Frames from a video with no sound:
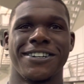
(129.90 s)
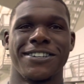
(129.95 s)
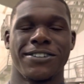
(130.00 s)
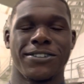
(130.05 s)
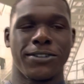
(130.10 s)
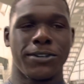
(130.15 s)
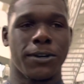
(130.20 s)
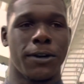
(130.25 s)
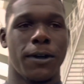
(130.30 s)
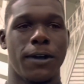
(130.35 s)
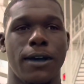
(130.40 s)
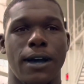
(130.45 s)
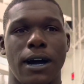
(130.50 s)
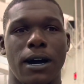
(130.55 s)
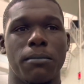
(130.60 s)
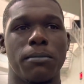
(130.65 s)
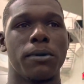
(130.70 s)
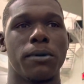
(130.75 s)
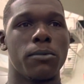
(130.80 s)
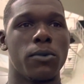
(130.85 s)
Yes, sir.
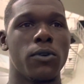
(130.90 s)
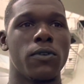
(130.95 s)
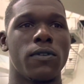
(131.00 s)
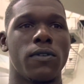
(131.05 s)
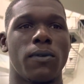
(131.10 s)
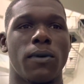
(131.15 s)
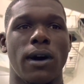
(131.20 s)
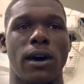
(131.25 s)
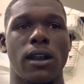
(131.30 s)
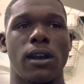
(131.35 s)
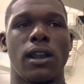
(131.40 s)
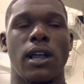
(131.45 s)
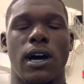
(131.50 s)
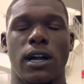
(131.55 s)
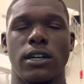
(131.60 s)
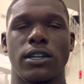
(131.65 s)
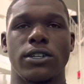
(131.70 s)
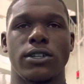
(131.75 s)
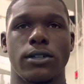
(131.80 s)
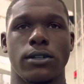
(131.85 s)
I'll be moving around a
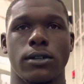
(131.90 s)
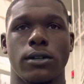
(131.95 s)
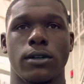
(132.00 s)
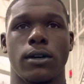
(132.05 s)
lot this year.